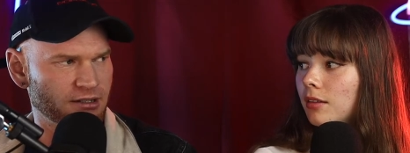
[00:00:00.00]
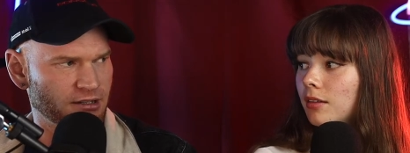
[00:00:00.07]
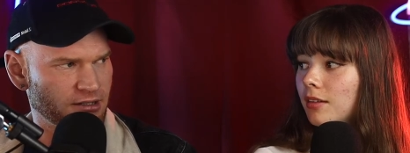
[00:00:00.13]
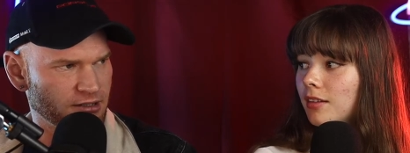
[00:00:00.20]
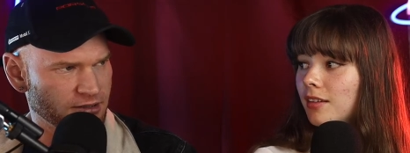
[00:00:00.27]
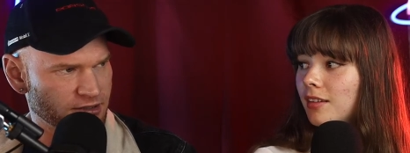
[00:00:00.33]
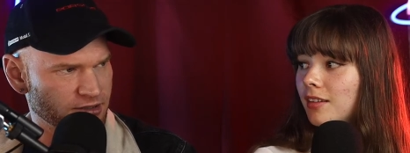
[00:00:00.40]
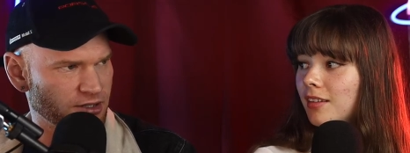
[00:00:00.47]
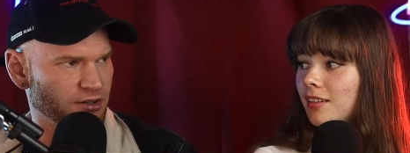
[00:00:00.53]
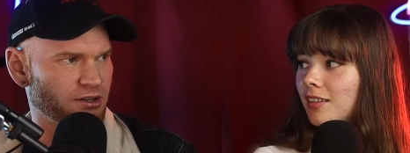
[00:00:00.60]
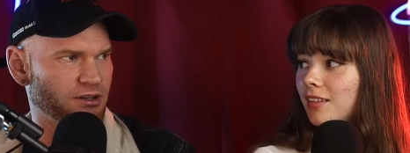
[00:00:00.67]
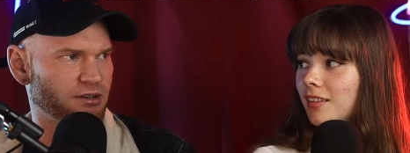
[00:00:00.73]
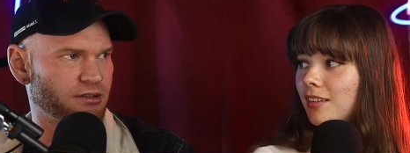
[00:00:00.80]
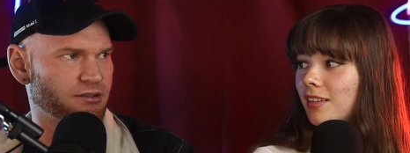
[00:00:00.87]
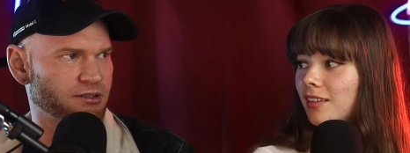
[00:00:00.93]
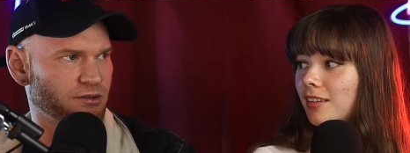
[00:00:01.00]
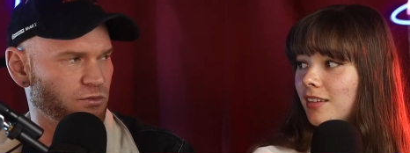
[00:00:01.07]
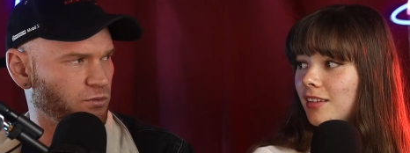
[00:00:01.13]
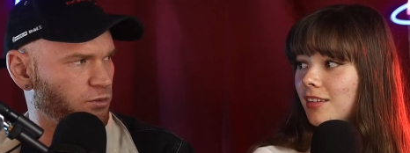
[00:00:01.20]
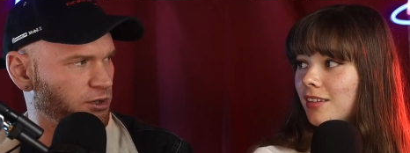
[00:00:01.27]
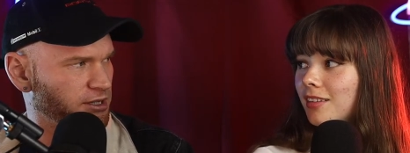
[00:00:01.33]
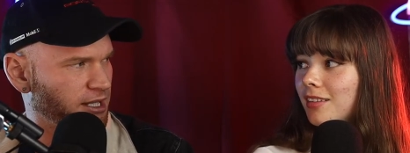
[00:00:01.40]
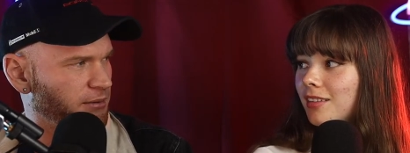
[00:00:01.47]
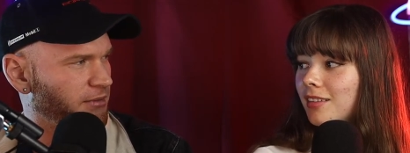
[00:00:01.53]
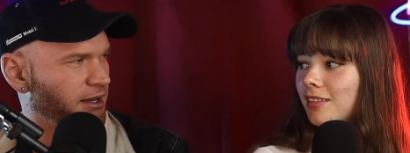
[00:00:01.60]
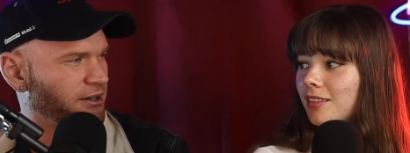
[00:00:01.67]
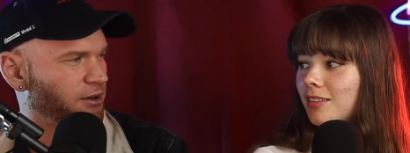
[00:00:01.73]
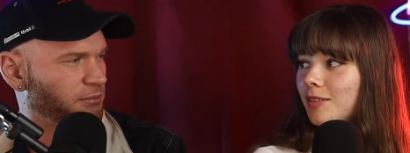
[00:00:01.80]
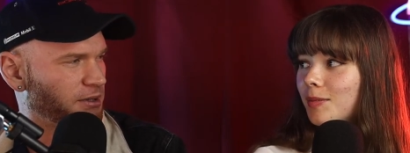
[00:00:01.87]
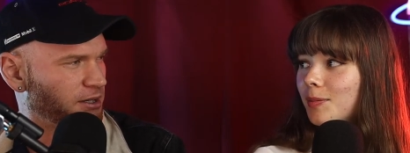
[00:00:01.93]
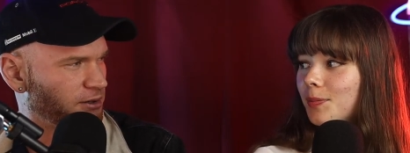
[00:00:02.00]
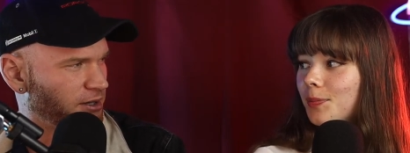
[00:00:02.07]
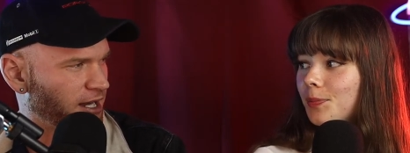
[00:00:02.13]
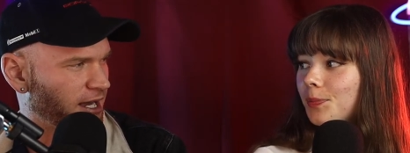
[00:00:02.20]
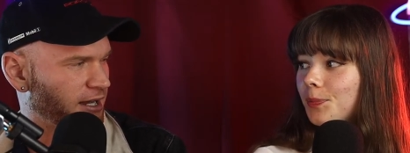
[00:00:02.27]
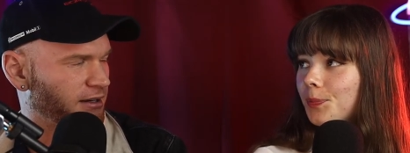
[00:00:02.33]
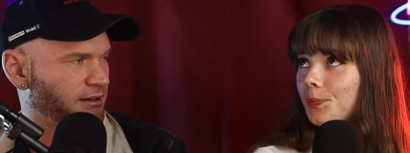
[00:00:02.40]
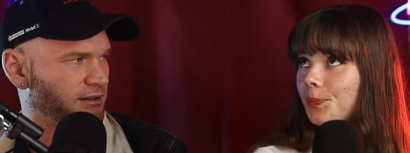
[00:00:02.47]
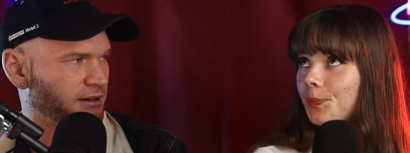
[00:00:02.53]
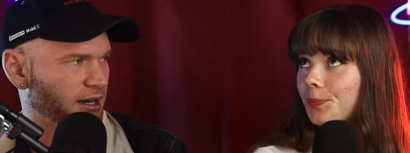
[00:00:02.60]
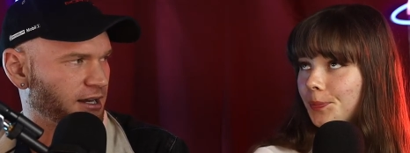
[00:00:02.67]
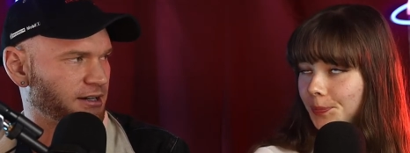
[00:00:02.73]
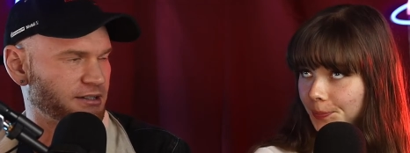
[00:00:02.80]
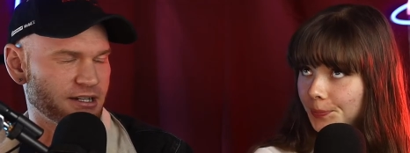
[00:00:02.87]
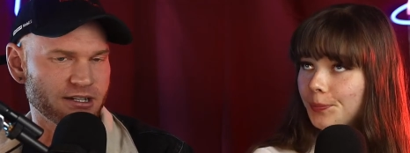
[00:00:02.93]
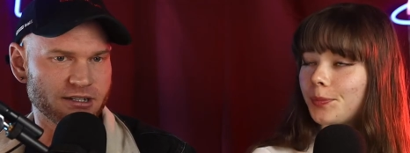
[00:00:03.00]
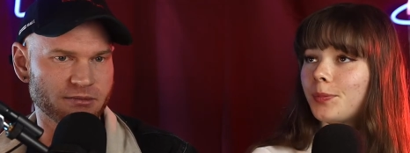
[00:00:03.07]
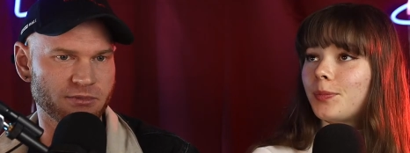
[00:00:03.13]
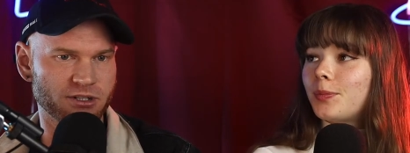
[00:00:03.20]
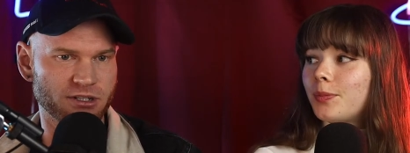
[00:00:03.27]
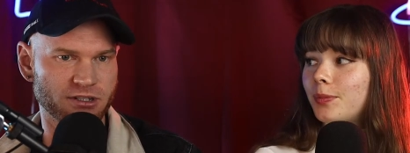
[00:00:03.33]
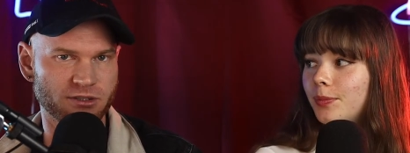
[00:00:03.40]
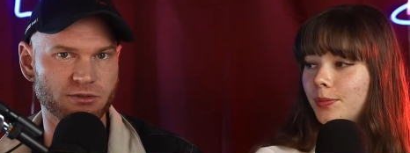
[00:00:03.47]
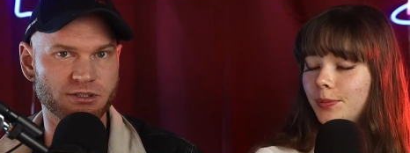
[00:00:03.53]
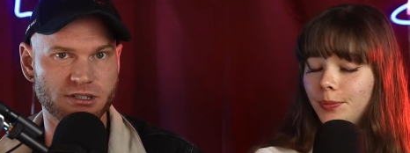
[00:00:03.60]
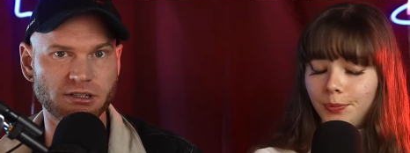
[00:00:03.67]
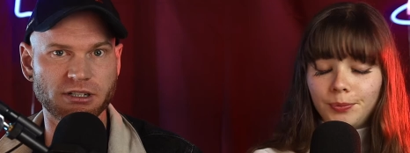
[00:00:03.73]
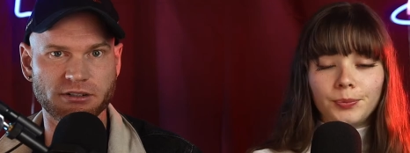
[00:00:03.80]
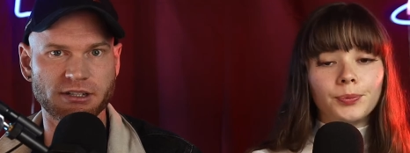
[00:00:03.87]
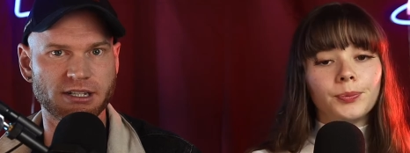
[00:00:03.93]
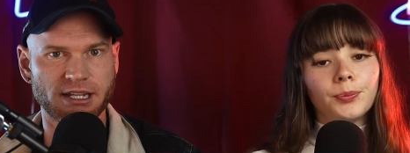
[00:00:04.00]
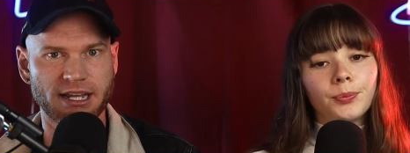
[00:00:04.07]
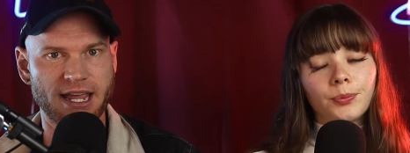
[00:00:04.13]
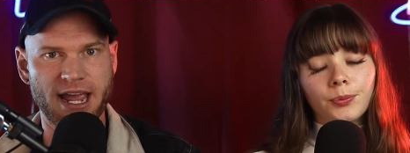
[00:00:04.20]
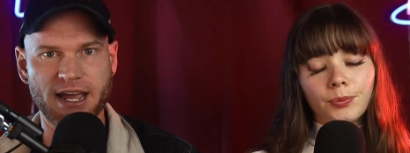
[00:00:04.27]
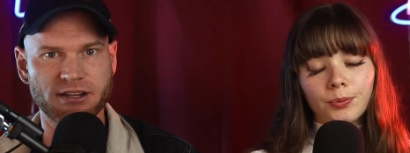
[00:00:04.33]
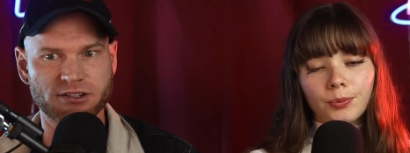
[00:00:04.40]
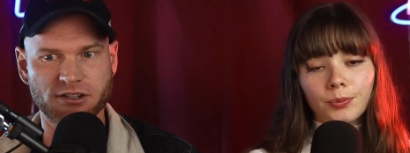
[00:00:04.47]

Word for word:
Speaker 1: concerns and what they might not be good at and how to teach them and shit. So it's mm. literally mm. like hands